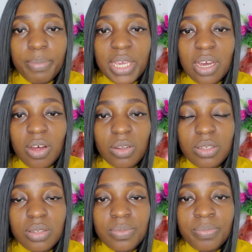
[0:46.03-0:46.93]

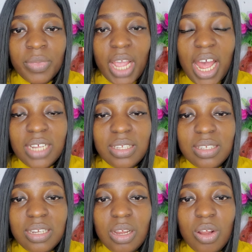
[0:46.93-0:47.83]
because
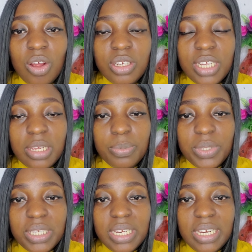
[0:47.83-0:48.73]
as the Lord
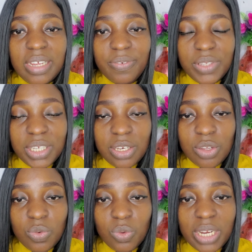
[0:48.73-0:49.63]
keeps
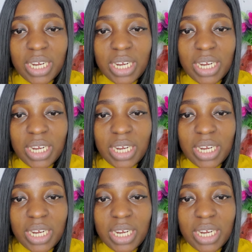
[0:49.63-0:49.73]
lifting you,